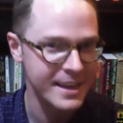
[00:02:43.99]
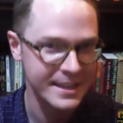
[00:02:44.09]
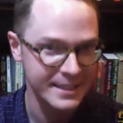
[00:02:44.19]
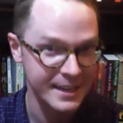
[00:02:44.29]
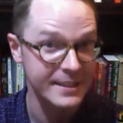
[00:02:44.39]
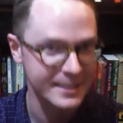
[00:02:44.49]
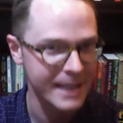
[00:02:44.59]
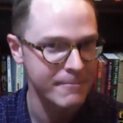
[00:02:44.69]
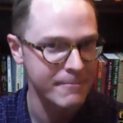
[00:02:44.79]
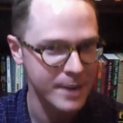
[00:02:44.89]
things and at the
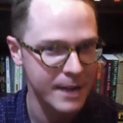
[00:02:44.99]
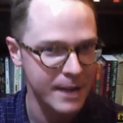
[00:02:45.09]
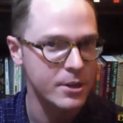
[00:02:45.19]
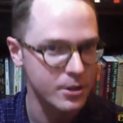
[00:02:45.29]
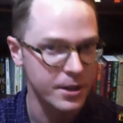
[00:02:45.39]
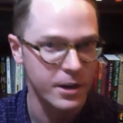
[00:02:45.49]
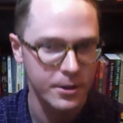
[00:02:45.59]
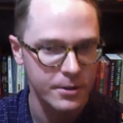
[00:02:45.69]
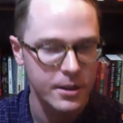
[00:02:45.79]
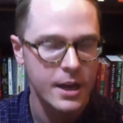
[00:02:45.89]
same time make sure that
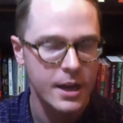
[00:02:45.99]
all